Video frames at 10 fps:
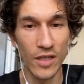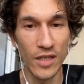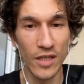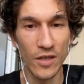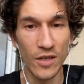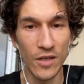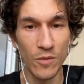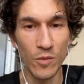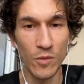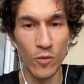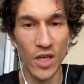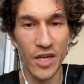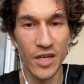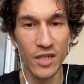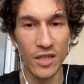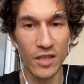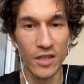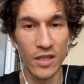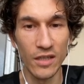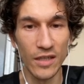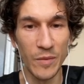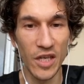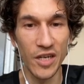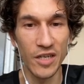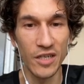here and then maybe here